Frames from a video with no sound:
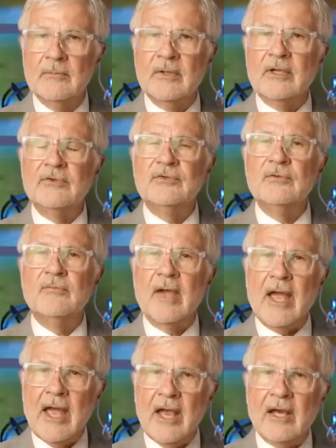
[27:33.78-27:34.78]
because you've
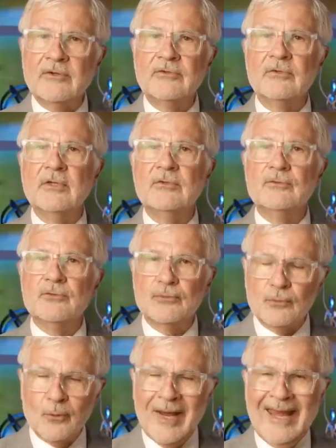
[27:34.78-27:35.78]
actually
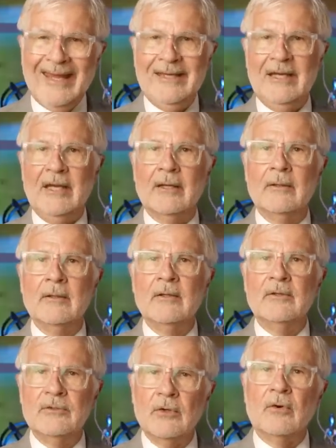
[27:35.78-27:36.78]
training
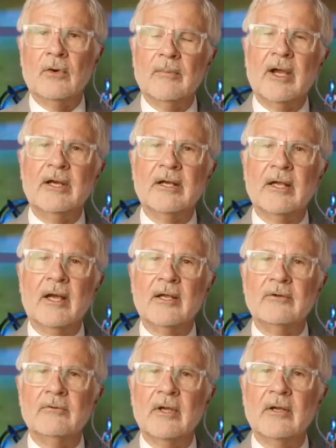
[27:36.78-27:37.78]
your
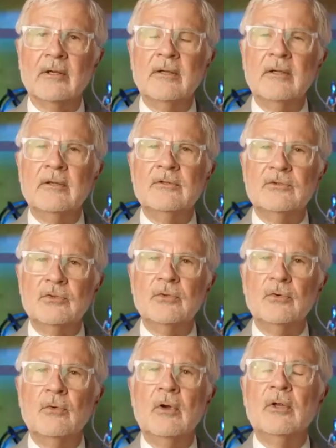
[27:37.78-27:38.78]
mitochondria
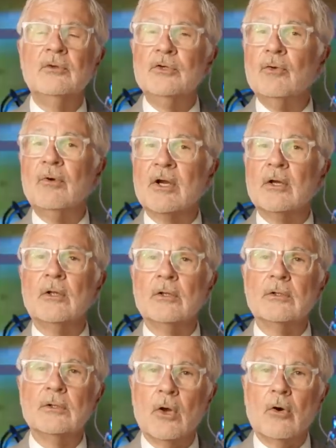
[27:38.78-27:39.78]
to do a
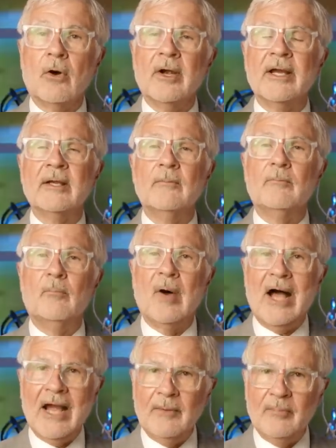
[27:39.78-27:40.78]
caloric
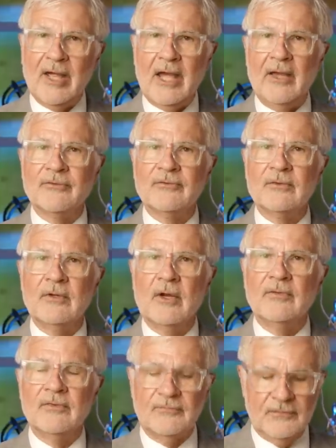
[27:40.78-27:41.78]
bypass
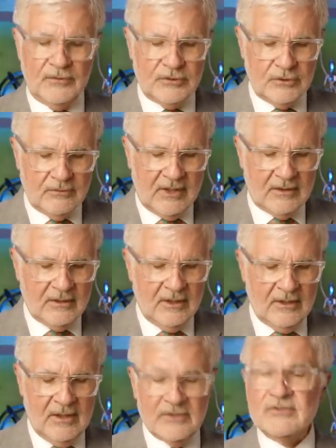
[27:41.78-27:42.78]
on the food you eat.
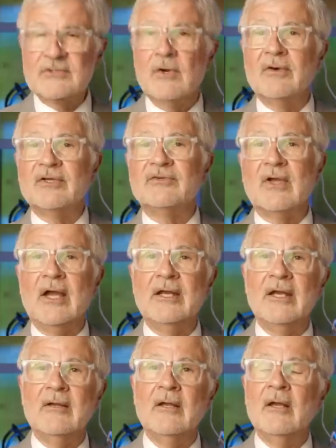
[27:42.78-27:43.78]
It's so
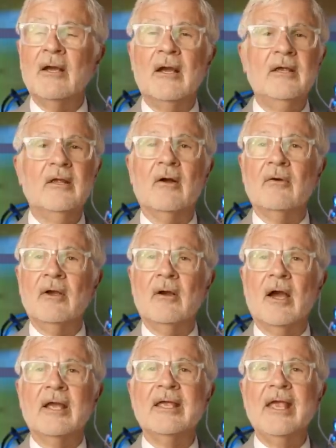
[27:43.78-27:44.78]
exciting, you know,
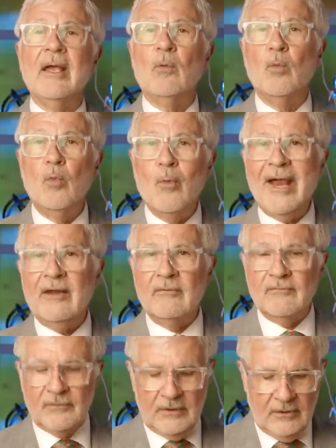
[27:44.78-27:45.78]
I can't
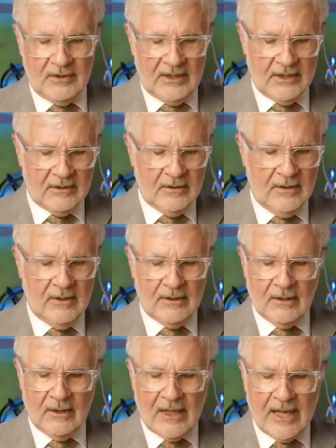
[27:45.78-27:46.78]
wait for you to get
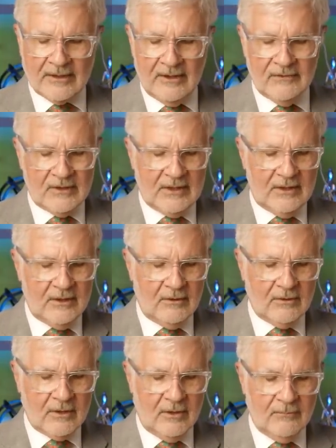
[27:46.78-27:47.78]
unlocking the
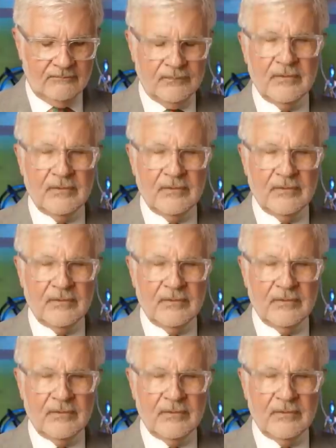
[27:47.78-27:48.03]
keto code.